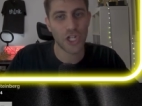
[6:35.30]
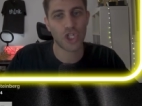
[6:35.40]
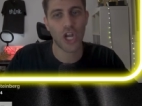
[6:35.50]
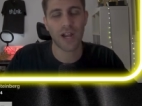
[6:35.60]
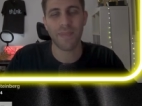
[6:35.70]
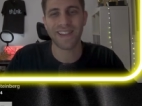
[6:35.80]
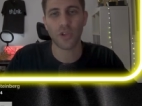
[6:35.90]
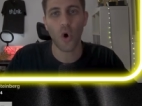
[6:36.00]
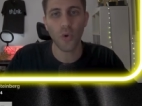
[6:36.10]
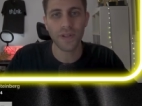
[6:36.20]
checkmate
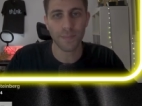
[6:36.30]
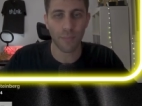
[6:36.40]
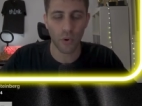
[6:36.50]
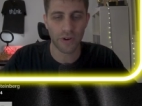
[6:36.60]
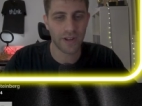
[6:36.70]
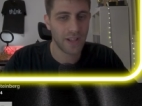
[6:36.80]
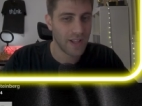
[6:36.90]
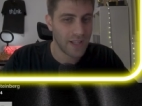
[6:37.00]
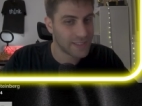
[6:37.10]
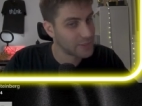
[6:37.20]
on the board.
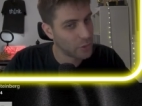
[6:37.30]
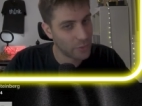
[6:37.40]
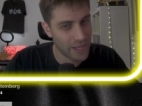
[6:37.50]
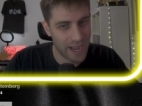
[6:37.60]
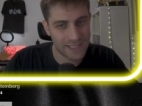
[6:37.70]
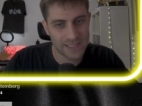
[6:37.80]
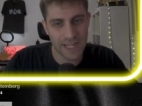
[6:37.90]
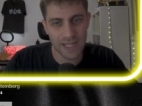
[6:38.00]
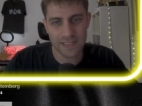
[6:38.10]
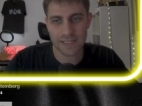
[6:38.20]
So yeah, it's
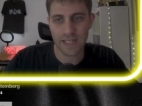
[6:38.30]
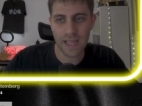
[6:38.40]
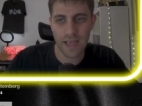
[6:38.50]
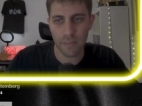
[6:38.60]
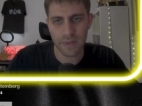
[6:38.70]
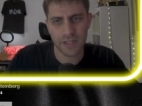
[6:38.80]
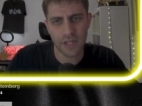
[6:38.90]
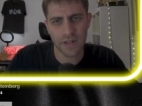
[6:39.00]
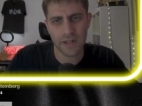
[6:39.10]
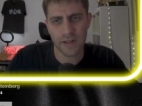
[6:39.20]
nice. Uh, but
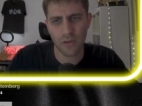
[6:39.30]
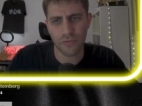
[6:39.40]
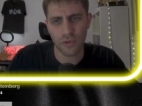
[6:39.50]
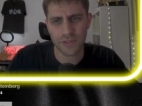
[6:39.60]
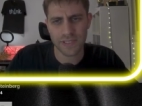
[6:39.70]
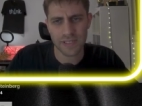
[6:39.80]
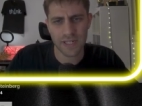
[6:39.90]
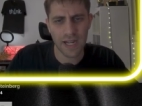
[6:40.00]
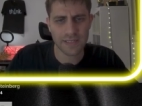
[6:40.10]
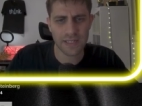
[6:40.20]
here, of course,
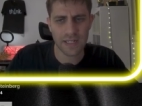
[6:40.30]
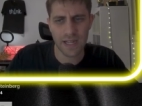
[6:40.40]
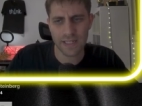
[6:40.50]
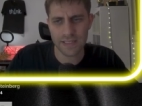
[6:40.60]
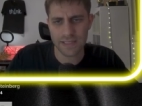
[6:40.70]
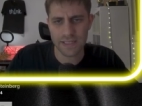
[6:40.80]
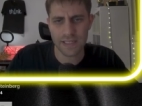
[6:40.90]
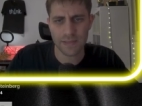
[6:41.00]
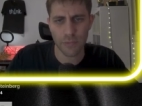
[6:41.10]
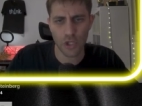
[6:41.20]
castle, knight
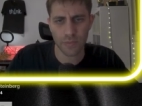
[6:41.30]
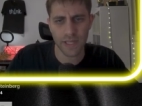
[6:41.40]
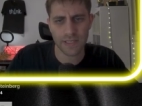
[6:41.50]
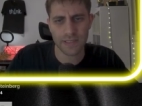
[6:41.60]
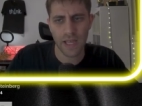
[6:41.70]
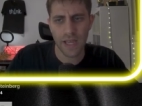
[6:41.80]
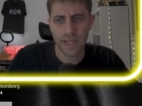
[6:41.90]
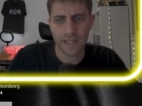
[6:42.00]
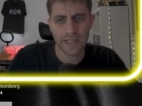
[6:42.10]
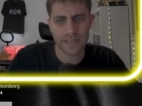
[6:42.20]
d6, bishop takes,
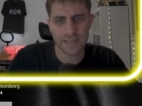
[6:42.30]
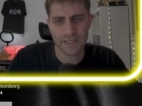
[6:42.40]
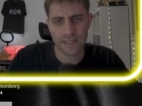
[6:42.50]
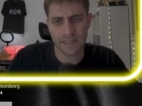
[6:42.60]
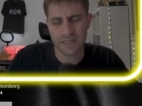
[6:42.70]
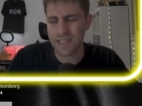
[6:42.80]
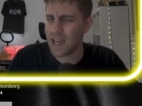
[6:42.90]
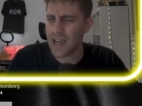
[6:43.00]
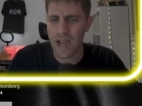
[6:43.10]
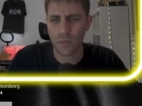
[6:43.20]
e takes d6.
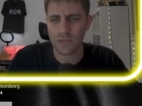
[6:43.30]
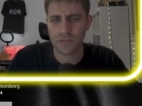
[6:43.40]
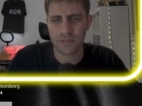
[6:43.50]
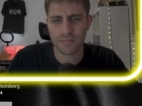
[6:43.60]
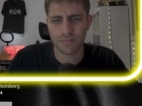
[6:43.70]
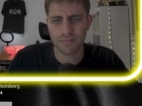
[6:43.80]
Yeah, I was...